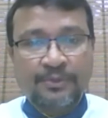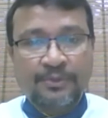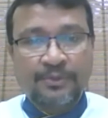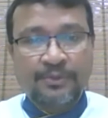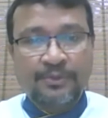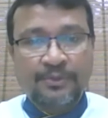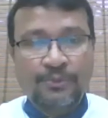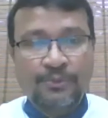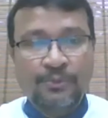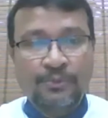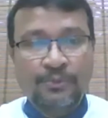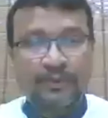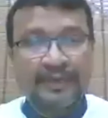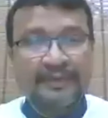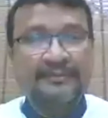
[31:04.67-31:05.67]
you get
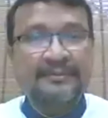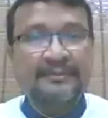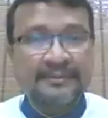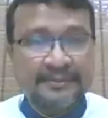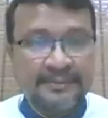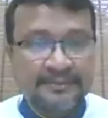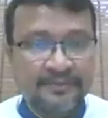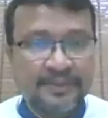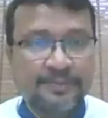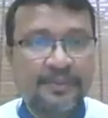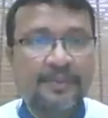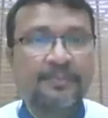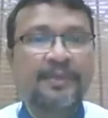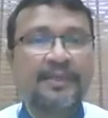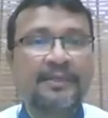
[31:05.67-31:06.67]
connected with the
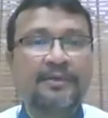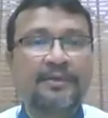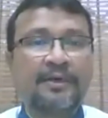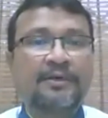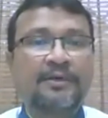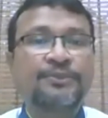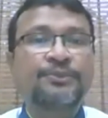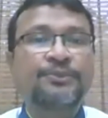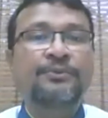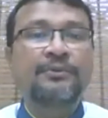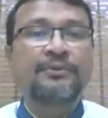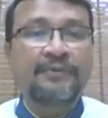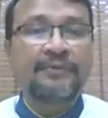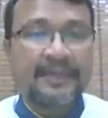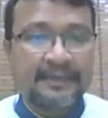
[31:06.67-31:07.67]
public or you
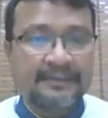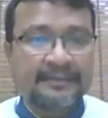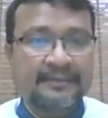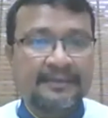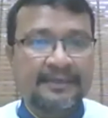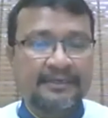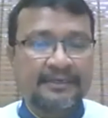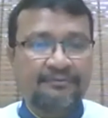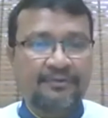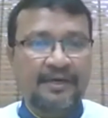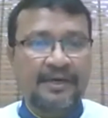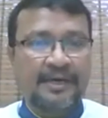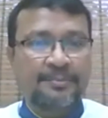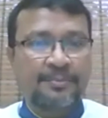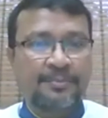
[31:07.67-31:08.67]
create a kind of a
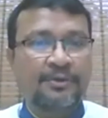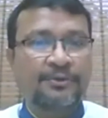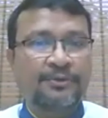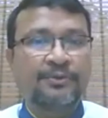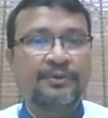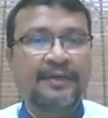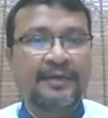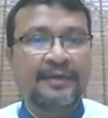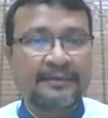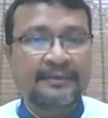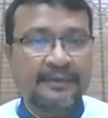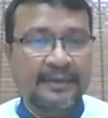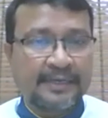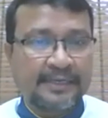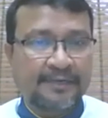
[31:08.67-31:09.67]
hype or you create an
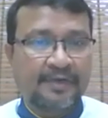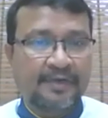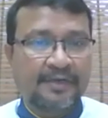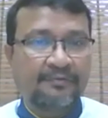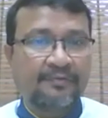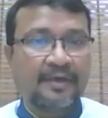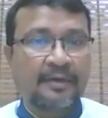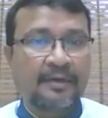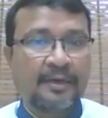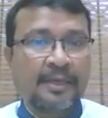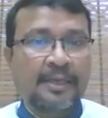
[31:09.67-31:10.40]
activity where